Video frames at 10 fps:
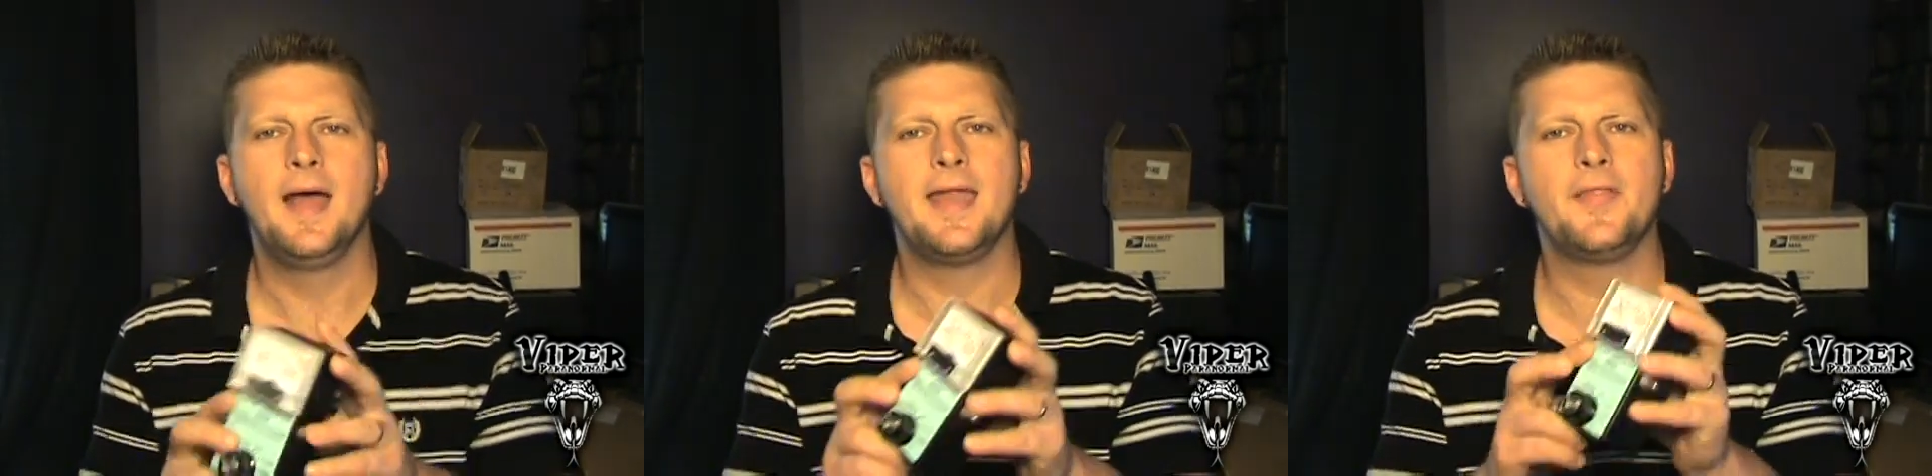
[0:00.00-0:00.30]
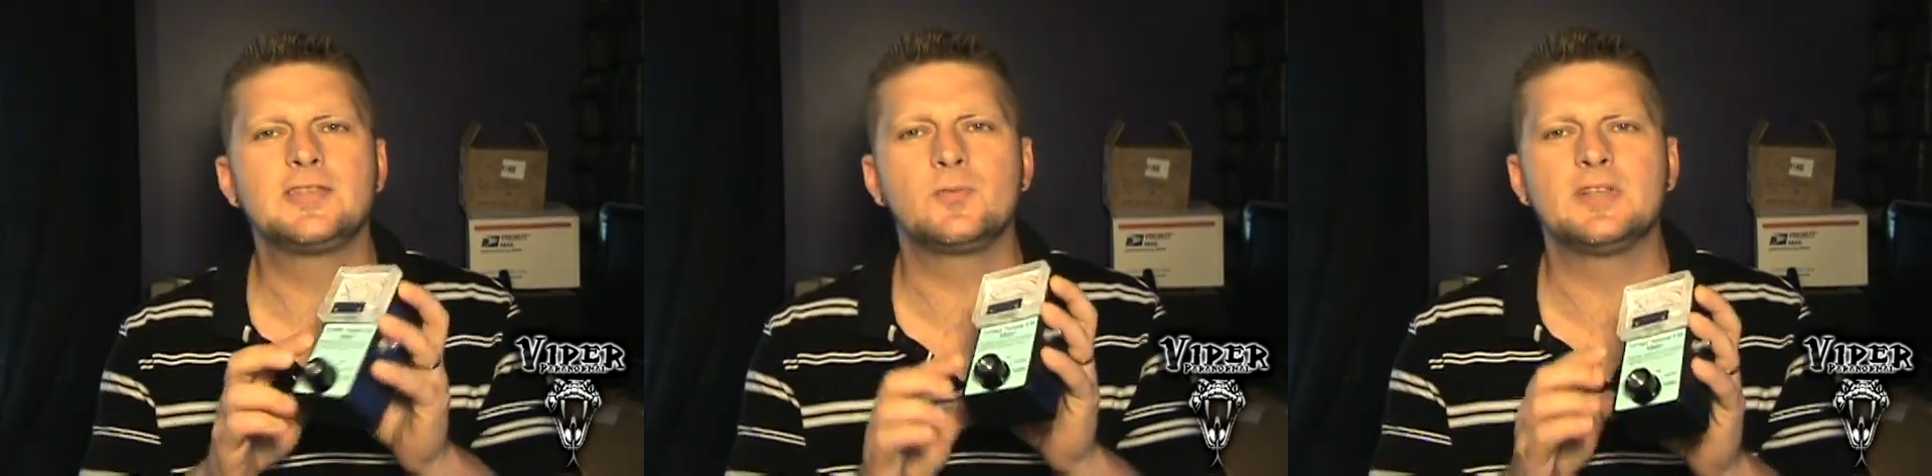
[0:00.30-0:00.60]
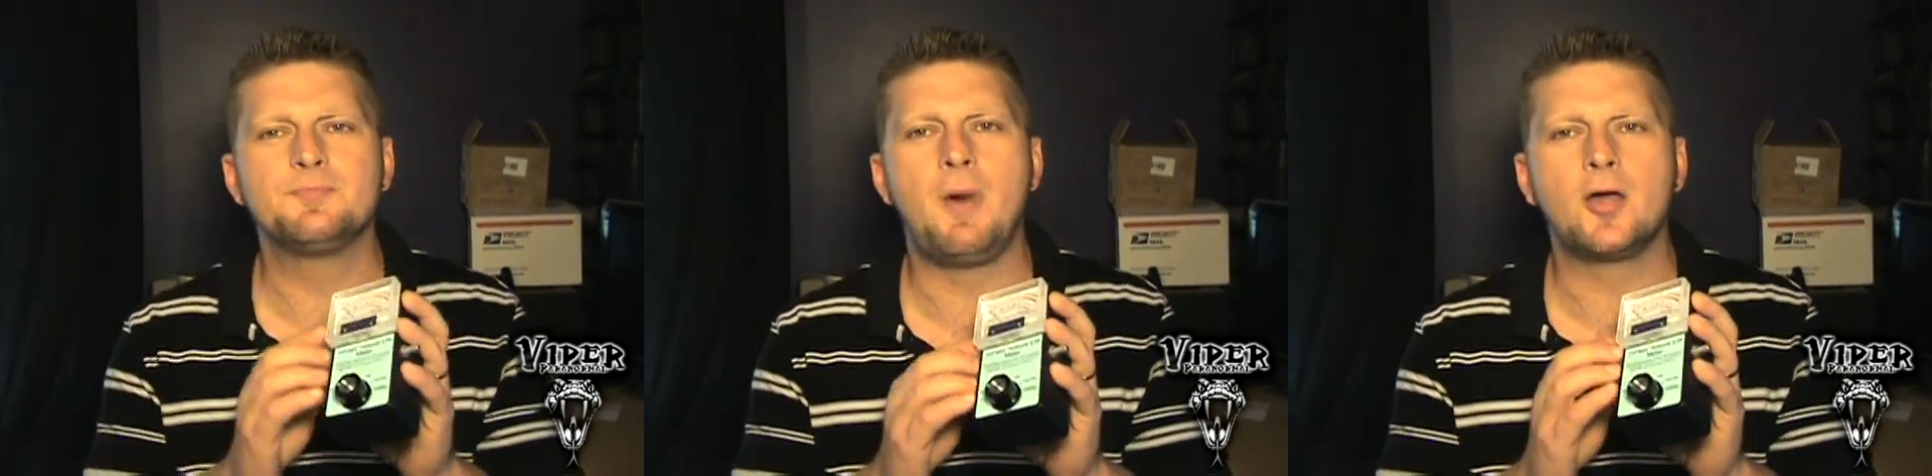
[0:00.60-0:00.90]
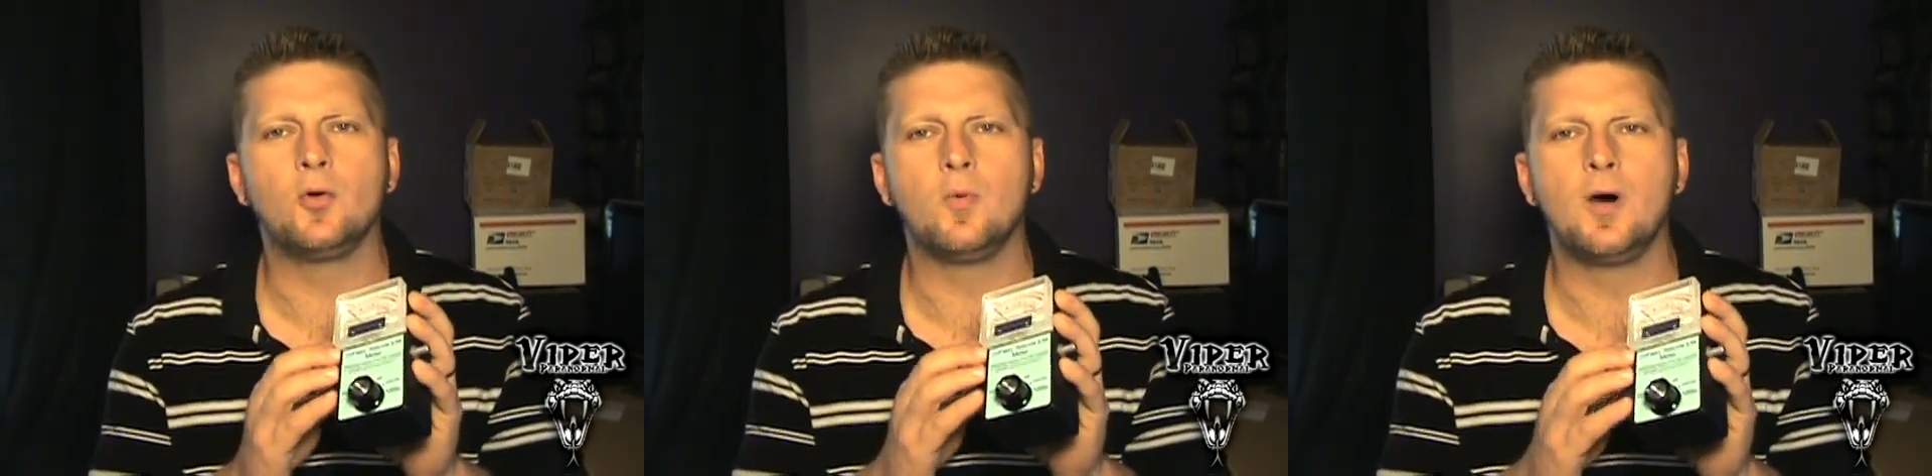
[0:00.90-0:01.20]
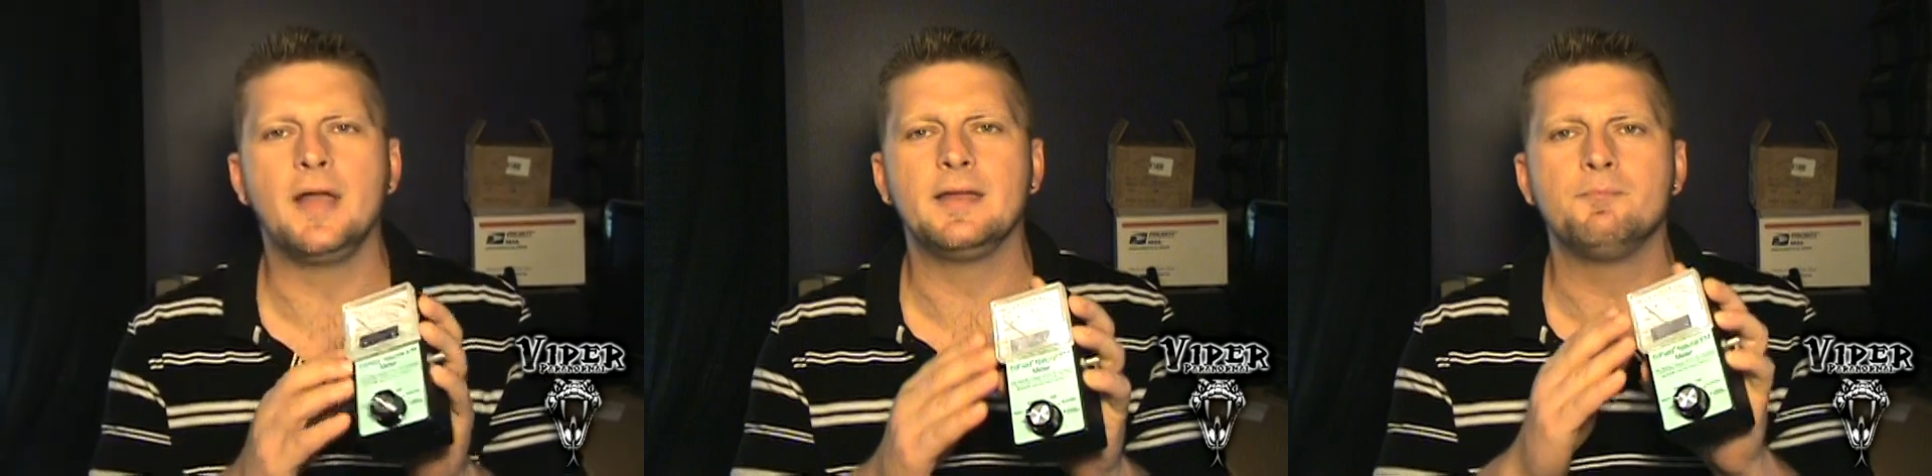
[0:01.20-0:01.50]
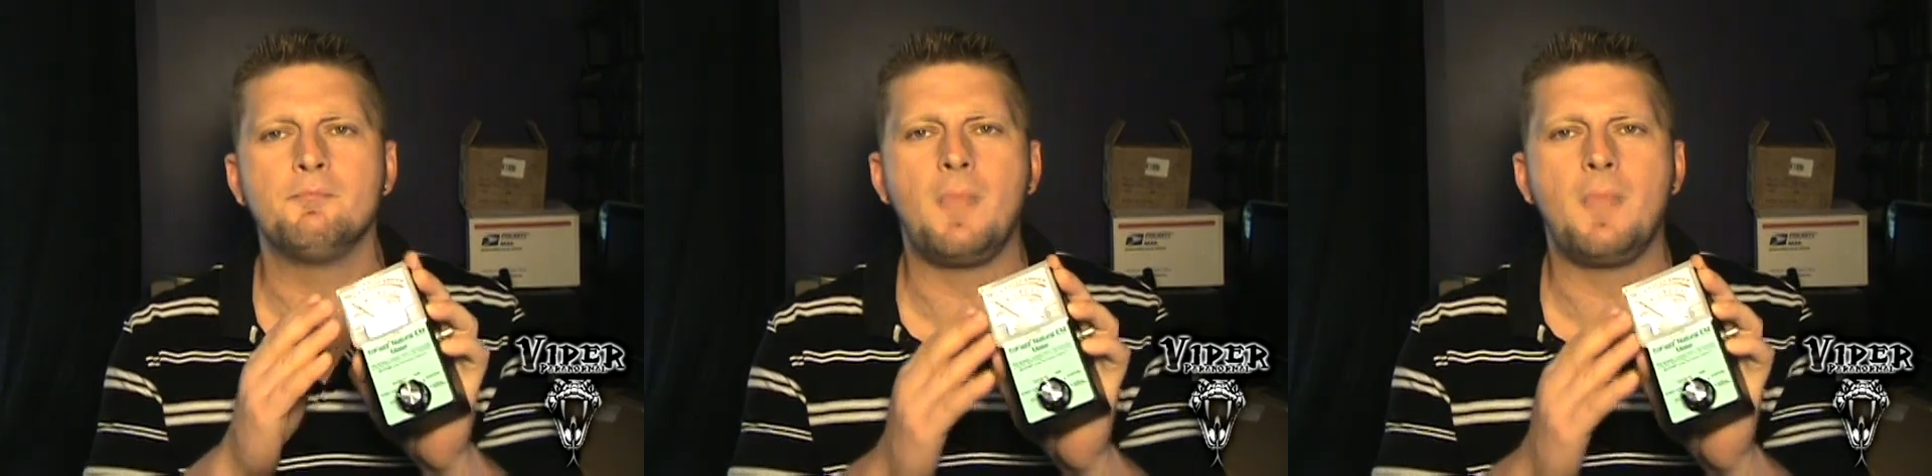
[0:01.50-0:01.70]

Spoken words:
Now this one is Model 1, and